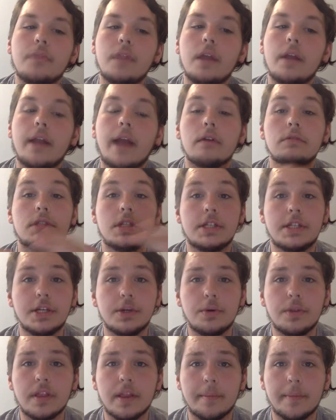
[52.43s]
Now, to
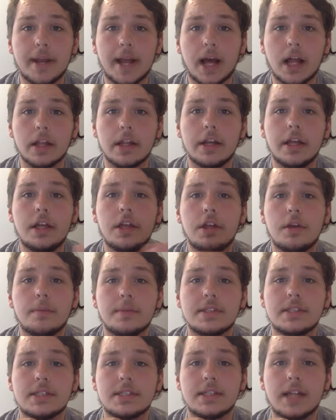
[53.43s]
deal with liminality,
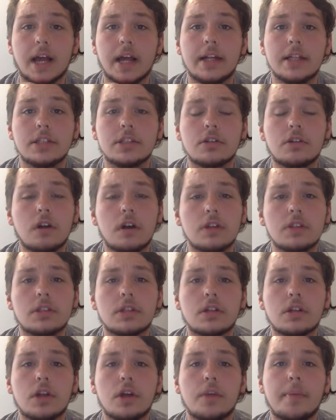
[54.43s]
human societies across the
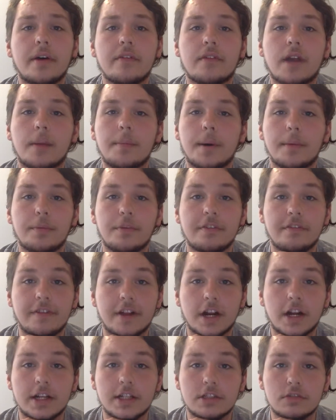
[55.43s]
globe have come up with
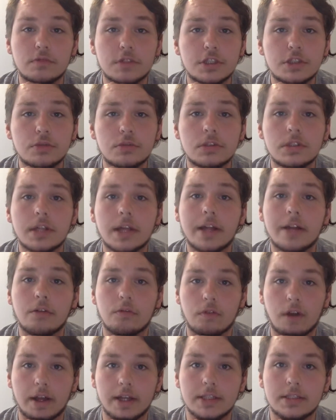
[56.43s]
various rituals and
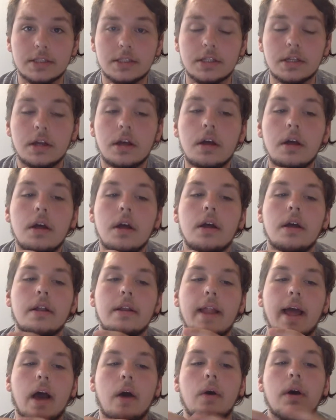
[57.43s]
rites.
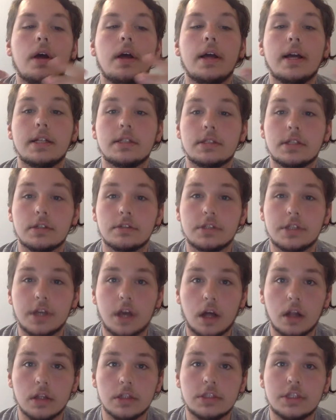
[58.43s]
Now, in
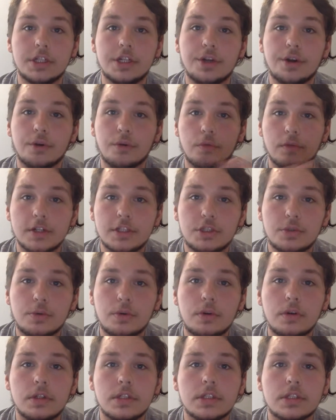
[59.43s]
sociology, a
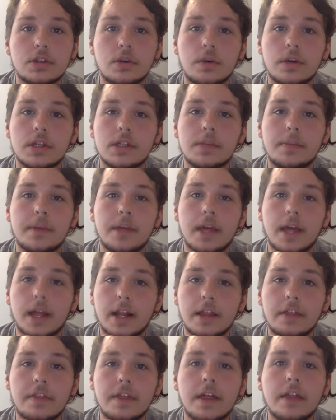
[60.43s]
ritual is going to be
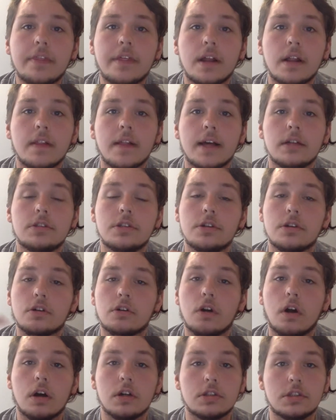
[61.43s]
anything that allows you to
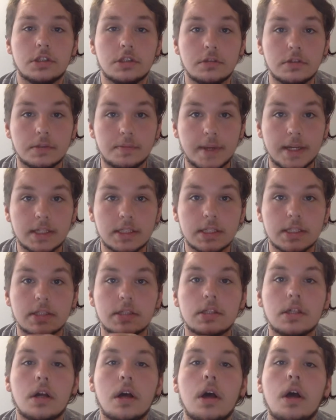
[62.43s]
cross two
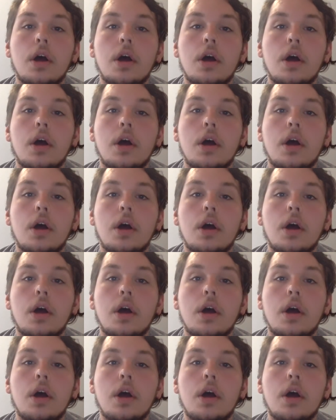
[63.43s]
spaces.